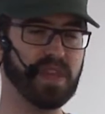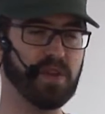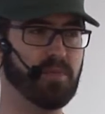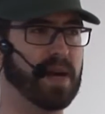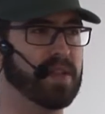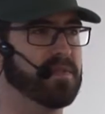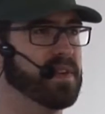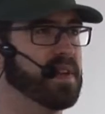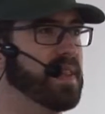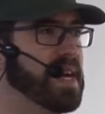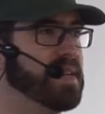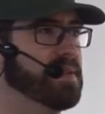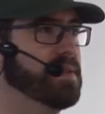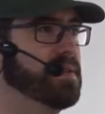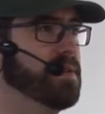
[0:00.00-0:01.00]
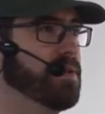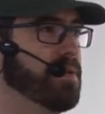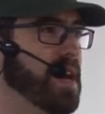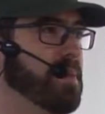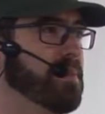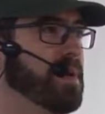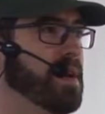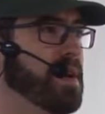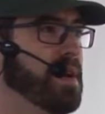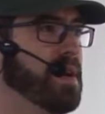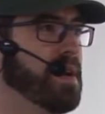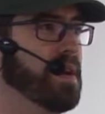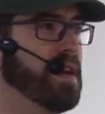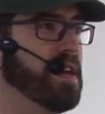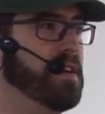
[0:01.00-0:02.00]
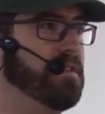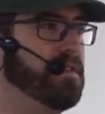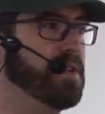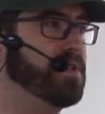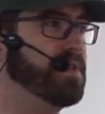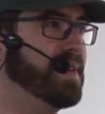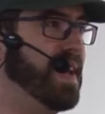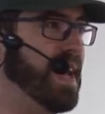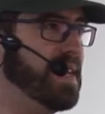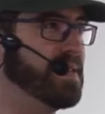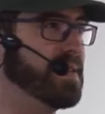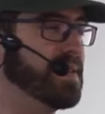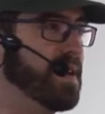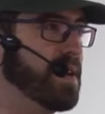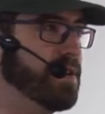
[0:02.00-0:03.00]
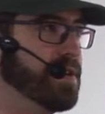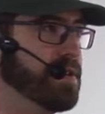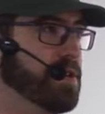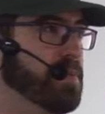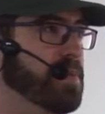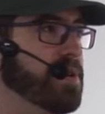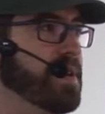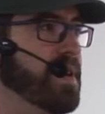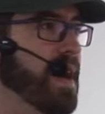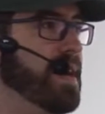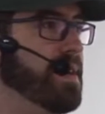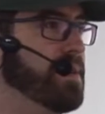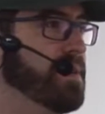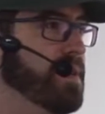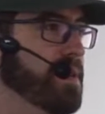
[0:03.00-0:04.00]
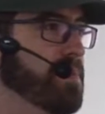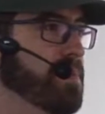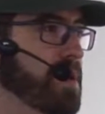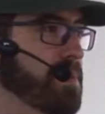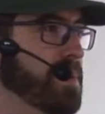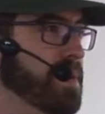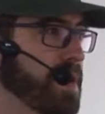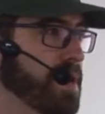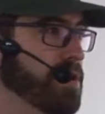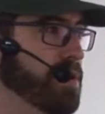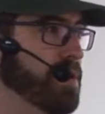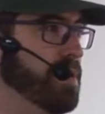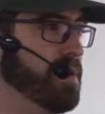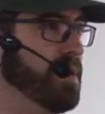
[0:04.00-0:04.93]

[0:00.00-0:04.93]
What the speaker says: one of the classes in your app. If your tests are super tied to that implementation,